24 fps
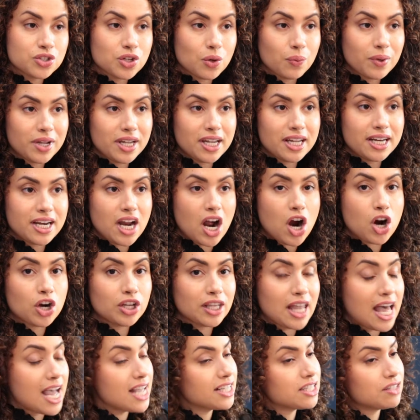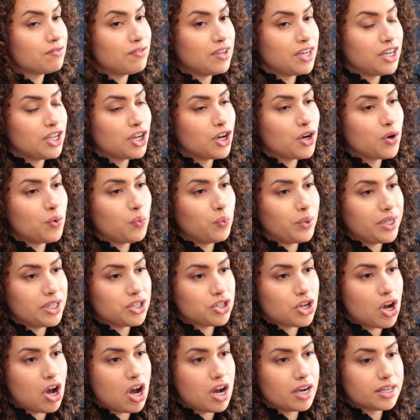So in our last video, we
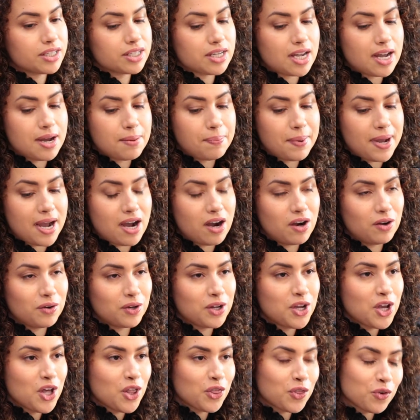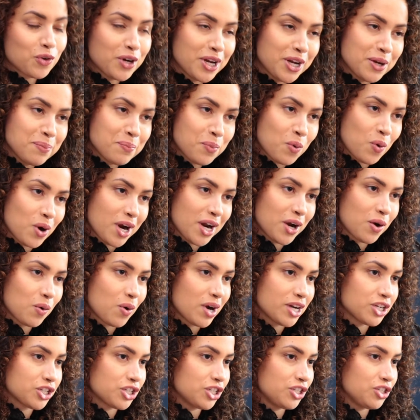talked about 3 important
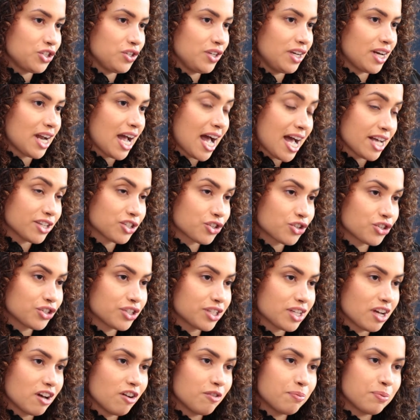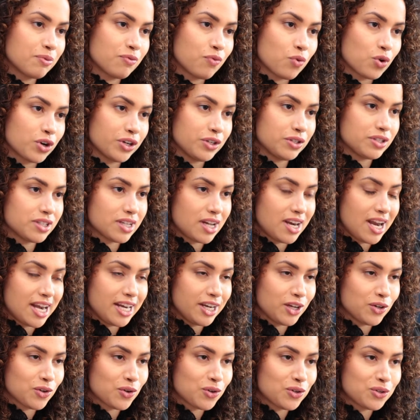questions you need to ask yourself before you set
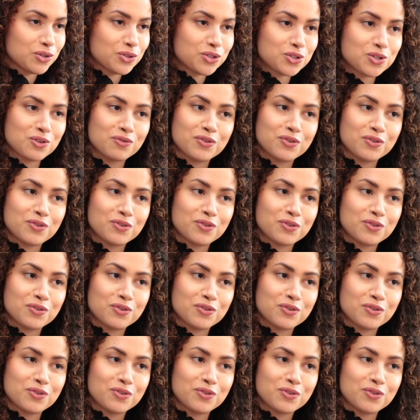any goals.